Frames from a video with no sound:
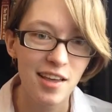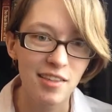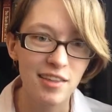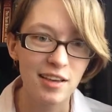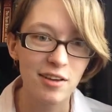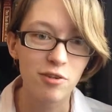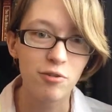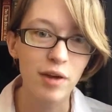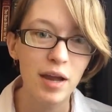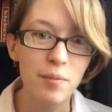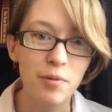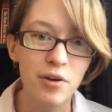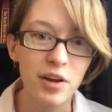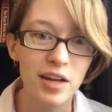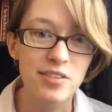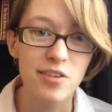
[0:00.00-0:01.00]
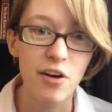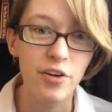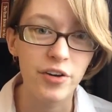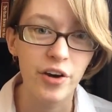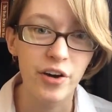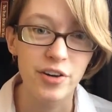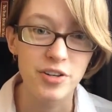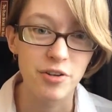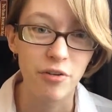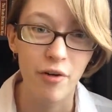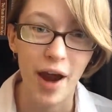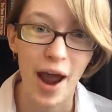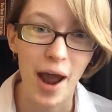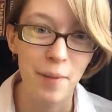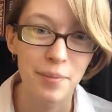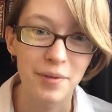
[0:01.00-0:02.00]
the grammar has all gone to
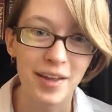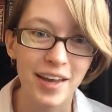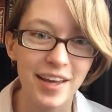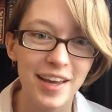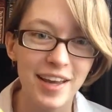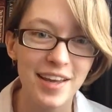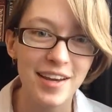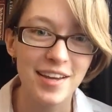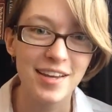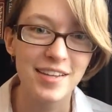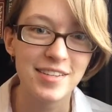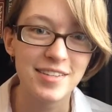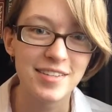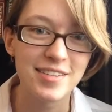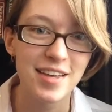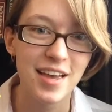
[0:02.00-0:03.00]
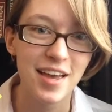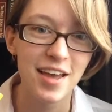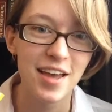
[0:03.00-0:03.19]
crap. Like, it's